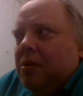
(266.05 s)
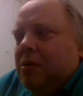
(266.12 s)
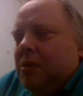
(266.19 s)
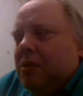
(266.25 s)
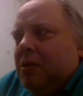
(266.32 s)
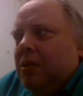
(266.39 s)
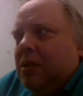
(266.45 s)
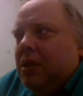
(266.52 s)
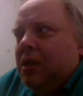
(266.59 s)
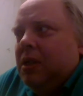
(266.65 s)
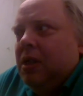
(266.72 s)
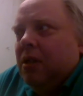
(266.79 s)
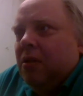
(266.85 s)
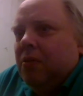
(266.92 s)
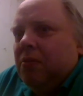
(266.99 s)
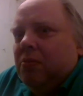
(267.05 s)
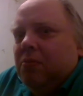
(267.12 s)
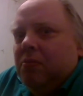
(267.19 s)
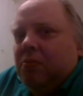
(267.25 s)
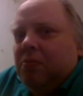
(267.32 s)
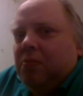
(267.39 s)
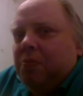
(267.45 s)
still
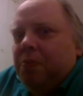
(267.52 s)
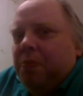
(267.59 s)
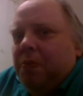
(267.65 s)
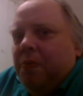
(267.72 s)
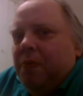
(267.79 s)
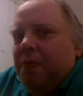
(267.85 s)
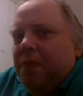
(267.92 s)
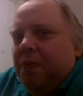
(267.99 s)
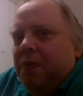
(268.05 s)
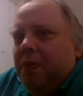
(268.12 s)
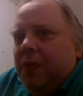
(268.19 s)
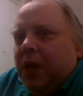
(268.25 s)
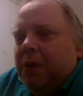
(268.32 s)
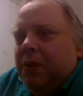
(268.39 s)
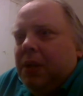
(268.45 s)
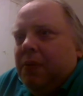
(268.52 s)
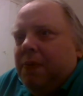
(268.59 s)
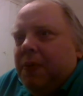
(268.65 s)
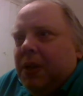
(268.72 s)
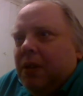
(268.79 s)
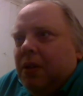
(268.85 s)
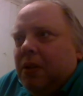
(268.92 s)
make me
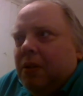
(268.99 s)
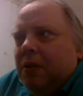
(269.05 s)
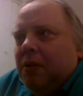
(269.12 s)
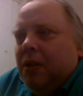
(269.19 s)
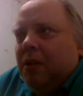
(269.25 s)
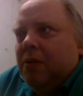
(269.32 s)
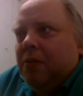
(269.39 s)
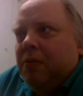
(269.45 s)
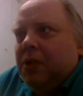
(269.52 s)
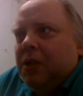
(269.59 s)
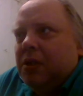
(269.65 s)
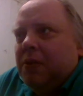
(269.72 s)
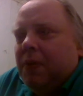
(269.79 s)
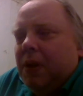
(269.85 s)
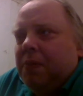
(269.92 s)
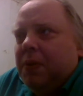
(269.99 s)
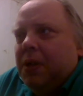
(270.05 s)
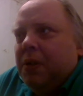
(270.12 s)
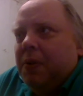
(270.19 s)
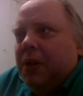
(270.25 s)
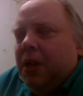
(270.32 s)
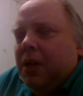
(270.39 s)
feel justified for
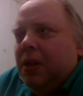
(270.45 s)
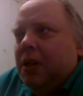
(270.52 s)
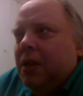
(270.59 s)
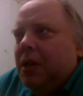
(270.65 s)
doing it?